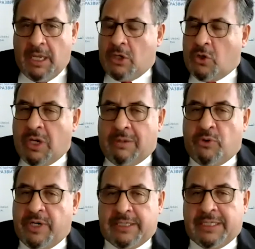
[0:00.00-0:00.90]

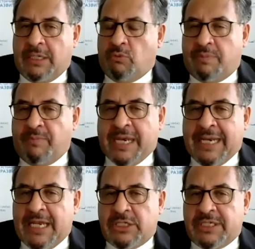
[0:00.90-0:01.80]
collaborating with many
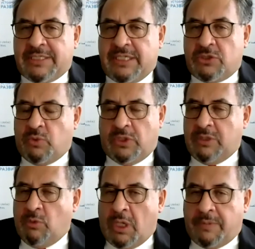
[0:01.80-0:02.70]
agencies, with the
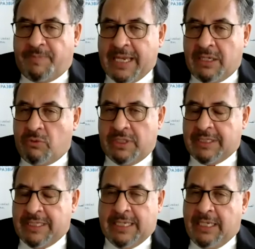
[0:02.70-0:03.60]
World Bank, with
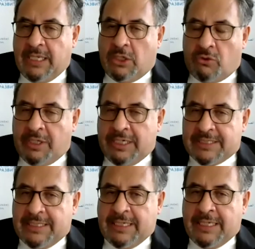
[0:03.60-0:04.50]

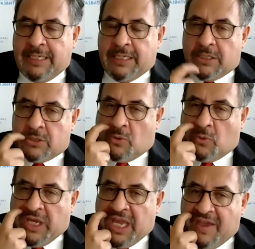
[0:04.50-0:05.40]
UNIDO. So
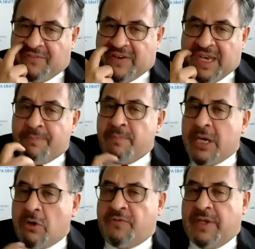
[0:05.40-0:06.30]
we have a number
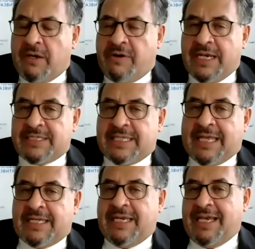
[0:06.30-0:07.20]
of areas
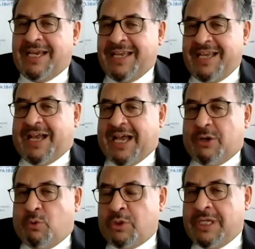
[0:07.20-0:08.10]
that I
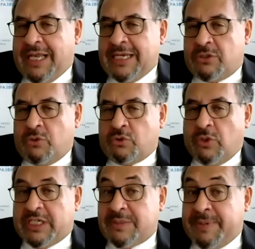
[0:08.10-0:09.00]
wouldn't like to
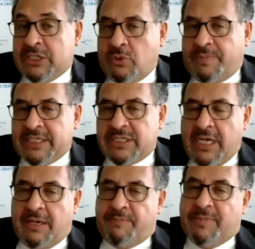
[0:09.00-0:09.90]
expand too much,
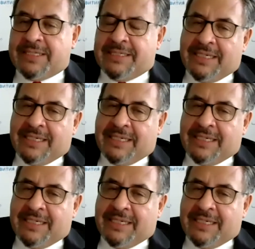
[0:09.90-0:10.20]
but